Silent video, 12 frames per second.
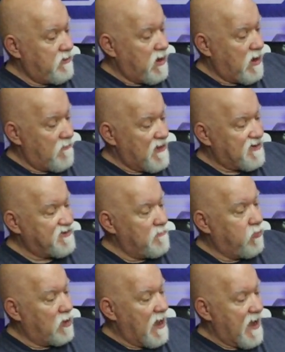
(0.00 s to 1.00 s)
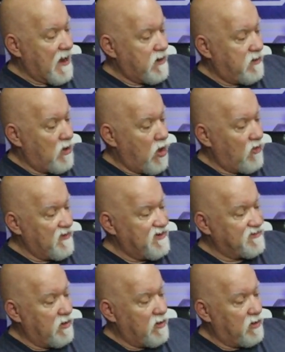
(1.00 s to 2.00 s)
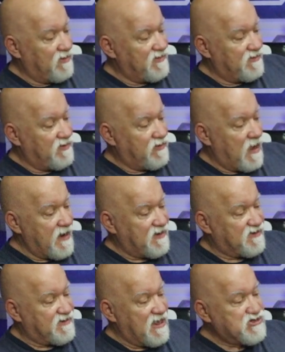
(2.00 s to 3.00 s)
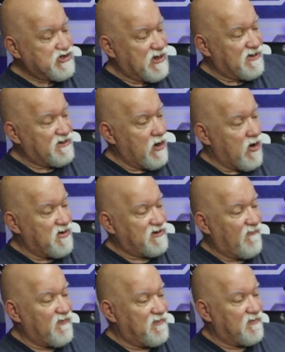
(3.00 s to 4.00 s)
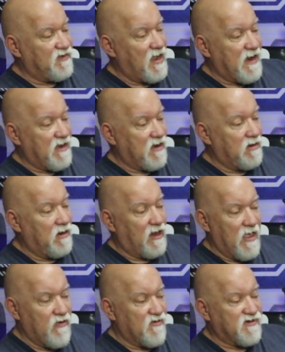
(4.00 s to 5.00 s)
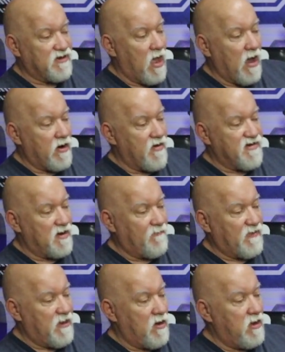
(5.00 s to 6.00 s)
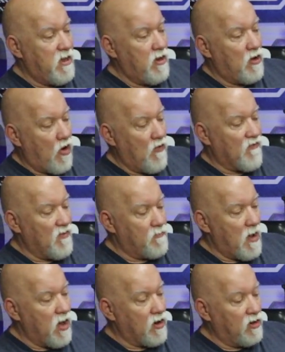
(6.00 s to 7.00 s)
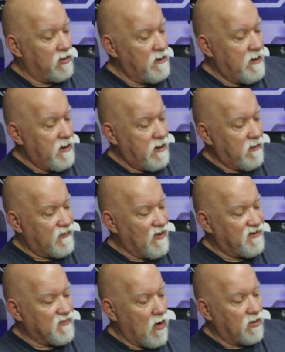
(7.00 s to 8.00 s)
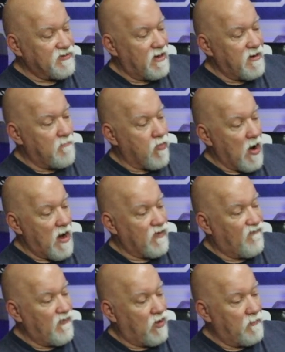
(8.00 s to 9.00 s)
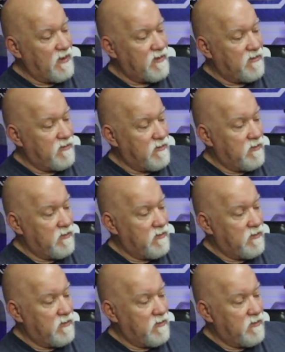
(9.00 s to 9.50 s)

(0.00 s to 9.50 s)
Um, that's in black. All these little like stitchings here, as if this was like a leather sock or something over the bottle. Those are all done in brown filament.